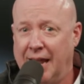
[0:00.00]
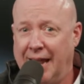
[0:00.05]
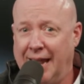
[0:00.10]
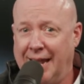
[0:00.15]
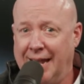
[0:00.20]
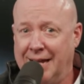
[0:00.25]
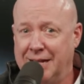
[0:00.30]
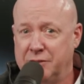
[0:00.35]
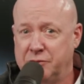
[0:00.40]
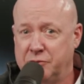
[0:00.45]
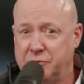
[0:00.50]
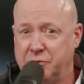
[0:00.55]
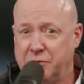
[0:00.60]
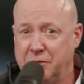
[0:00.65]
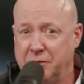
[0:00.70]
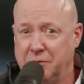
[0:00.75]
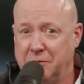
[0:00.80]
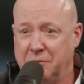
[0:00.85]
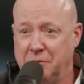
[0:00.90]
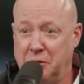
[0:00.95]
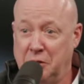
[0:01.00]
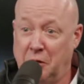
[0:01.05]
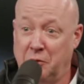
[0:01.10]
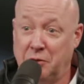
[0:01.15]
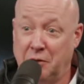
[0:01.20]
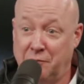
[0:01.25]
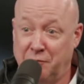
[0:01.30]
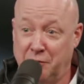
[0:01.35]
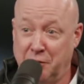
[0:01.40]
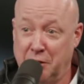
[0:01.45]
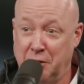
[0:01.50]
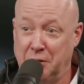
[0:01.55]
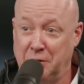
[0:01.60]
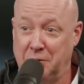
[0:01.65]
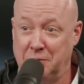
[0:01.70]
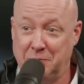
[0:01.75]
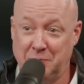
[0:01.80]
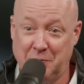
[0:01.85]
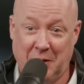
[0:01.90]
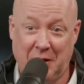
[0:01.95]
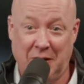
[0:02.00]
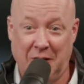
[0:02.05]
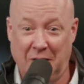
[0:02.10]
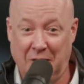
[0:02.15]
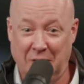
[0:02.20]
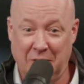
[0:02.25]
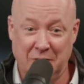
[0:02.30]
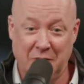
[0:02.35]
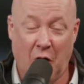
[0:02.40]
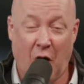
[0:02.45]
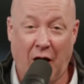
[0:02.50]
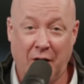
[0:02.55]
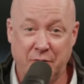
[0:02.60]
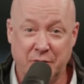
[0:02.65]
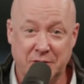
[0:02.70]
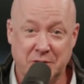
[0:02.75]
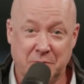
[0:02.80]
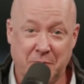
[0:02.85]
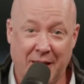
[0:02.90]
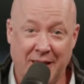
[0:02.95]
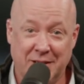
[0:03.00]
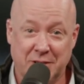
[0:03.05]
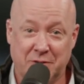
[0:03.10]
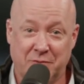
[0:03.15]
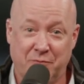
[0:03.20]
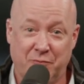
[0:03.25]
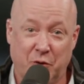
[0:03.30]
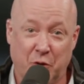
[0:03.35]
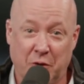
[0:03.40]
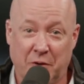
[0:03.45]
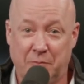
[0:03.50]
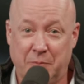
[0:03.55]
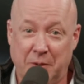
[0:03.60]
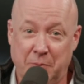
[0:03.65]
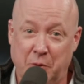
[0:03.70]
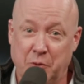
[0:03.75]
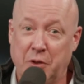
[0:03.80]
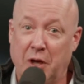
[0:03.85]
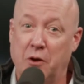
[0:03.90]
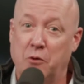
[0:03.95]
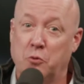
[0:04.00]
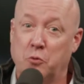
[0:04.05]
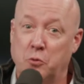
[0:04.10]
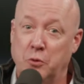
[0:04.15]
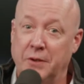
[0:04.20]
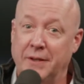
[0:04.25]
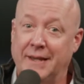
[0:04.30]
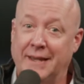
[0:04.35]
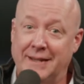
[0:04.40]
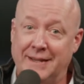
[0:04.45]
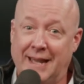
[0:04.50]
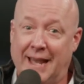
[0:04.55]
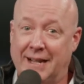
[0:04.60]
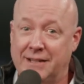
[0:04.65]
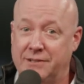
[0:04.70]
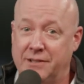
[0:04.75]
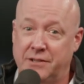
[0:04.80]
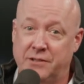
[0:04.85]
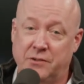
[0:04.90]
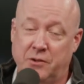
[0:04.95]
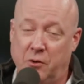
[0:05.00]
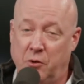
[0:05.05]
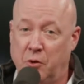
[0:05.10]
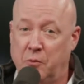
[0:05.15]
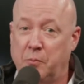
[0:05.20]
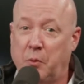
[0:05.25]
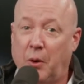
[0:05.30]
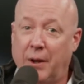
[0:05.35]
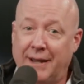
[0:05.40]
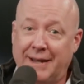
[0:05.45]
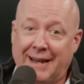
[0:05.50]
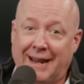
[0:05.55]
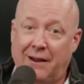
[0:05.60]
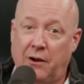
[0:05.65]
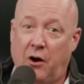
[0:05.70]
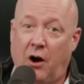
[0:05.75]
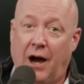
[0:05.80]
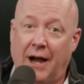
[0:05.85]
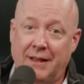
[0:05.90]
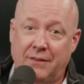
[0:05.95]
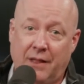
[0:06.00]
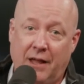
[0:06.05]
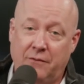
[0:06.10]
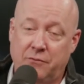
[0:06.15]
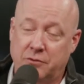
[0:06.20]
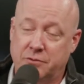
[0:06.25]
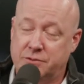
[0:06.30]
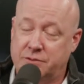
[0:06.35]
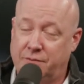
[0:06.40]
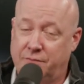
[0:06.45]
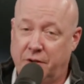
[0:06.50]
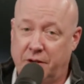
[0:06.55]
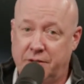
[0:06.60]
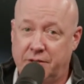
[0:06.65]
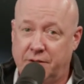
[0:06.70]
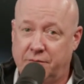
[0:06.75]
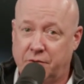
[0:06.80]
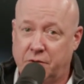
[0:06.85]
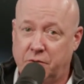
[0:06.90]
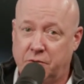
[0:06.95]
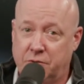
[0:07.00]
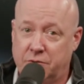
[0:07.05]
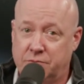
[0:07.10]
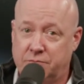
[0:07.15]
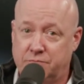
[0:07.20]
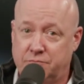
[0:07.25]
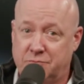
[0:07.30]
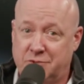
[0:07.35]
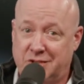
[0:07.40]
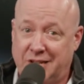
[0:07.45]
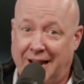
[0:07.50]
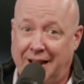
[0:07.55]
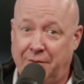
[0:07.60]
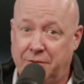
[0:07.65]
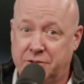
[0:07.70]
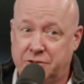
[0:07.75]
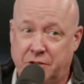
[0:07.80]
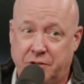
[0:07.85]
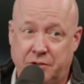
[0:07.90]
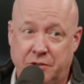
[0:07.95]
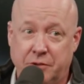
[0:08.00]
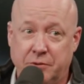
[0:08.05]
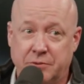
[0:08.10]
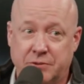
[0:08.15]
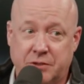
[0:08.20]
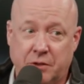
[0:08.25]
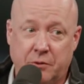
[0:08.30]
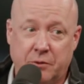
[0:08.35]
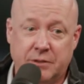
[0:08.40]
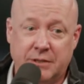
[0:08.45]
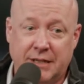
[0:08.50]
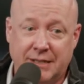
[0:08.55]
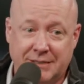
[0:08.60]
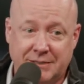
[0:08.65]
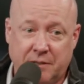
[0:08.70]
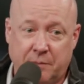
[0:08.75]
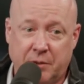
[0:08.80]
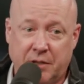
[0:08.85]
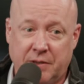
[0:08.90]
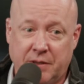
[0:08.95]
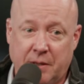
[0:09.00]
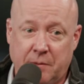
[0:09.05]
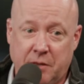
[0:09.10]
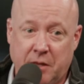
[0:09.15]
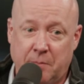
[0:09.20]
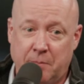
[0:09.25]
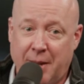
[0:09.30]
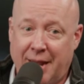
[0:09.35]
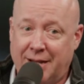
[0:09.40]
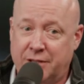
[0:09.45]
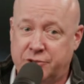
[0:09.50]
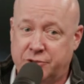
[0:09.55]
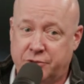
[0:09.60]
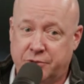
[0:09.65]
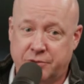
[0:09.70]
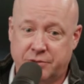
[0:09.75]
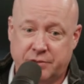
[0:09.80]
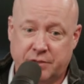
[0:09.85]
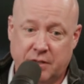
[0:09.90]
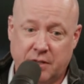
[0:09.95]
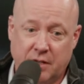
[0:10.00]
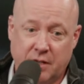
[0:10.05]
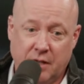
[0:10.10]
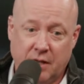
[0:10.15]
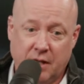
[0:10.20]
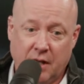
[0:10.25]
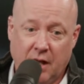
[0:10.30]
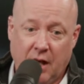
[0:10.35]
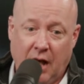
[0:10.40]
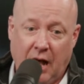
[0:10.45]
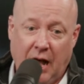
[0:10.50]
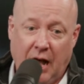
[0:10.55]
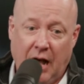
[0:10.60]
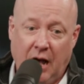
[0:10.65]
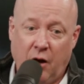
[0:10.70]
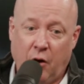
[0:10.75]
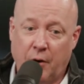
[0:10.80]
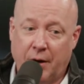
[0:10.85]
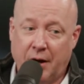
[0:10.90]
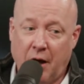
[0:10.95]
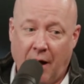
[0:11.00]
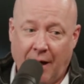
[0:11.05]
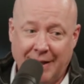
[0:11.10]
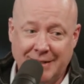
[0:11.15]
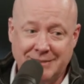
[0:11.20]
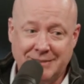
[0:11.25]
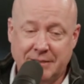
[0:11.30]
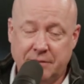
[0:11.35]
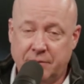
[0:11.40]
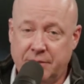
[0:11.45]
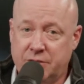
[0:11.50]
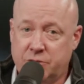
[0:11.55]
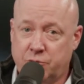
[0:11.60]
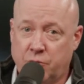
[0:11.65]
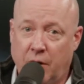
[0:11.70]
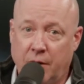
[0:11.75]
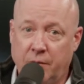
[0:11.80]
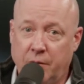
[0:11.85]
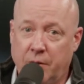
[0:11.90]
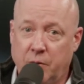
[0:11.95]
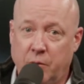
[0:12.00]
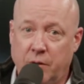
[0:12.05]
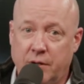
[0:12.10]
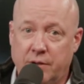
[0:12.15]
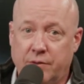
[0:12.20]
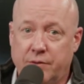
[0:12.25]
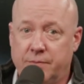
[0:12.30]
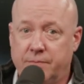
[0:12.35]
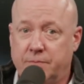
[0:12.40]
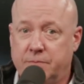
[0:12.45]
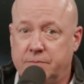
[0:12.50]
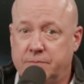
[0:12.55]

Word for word: And uh, you know, to fill uh, an office space full of people that are really connected or playing at a high level is a very difficult challenge to do. So it's something that, that managers uh, are constantly struggling with.